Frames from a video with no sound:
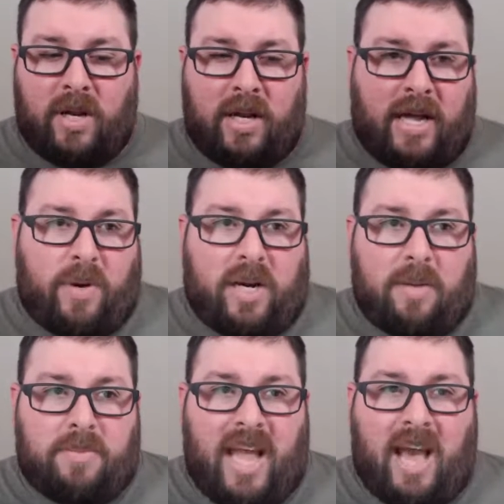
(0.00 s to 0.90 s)
Like when it
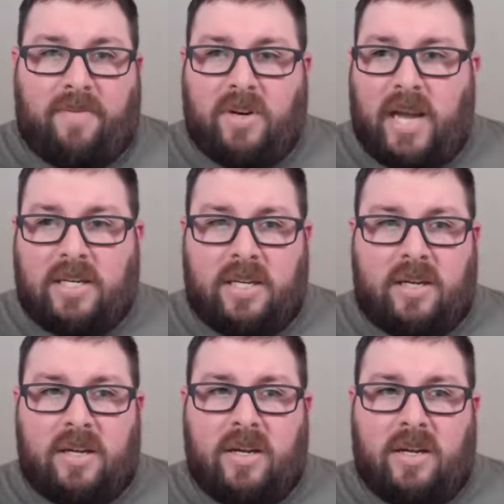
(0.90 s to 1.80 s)
comes to
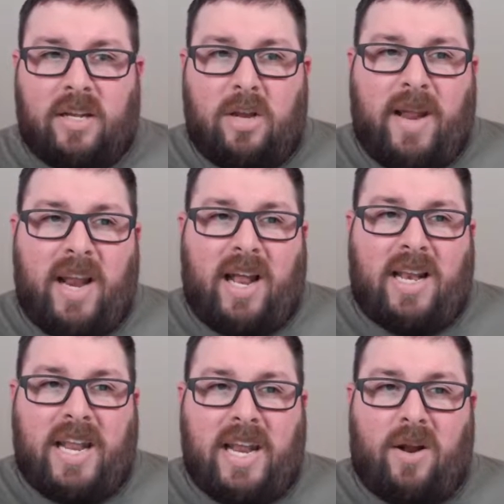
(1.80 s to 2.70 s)
advertising, you may not
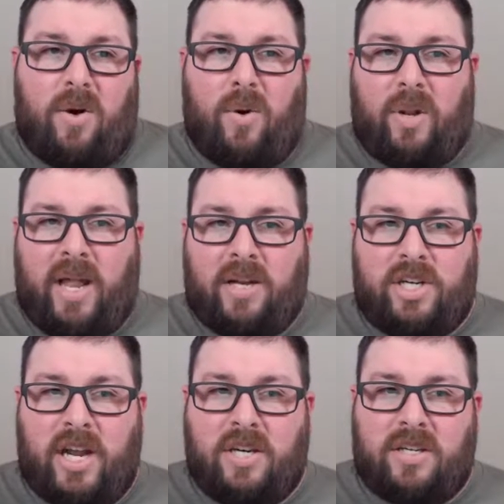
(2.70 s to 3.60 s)
need a whole lot of
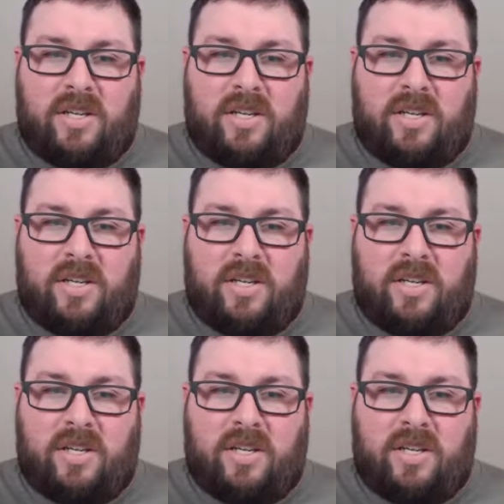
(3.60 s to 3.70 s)
changes.